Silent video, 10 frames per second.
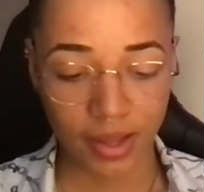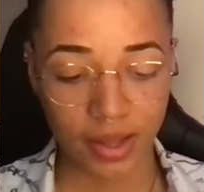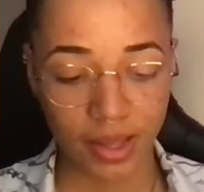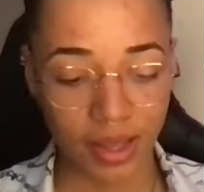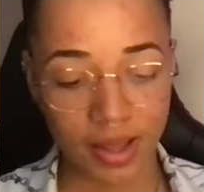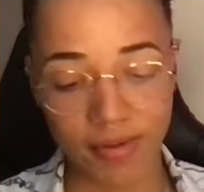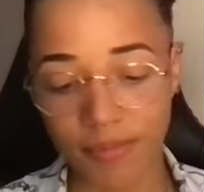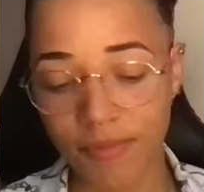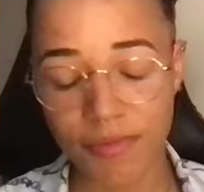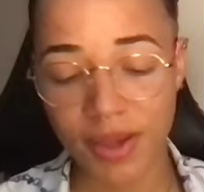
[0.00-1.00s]
Okay,
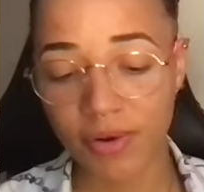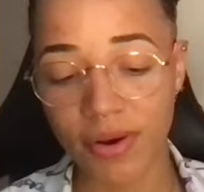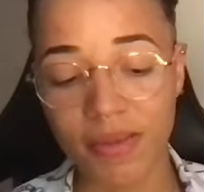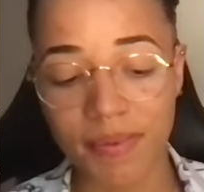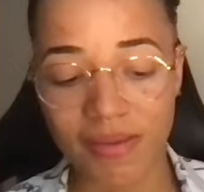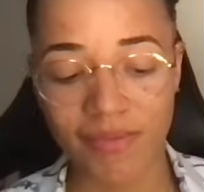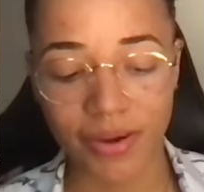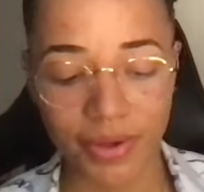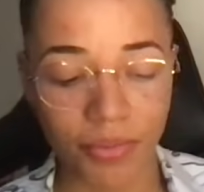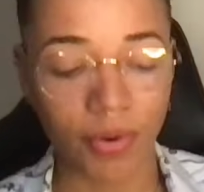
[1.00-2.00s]
some of you may already be
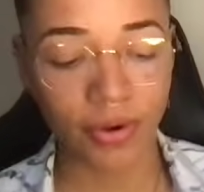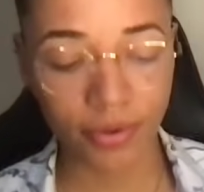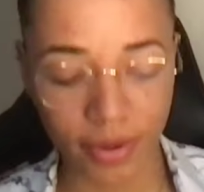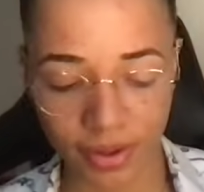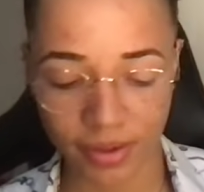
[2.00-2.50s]
very woke.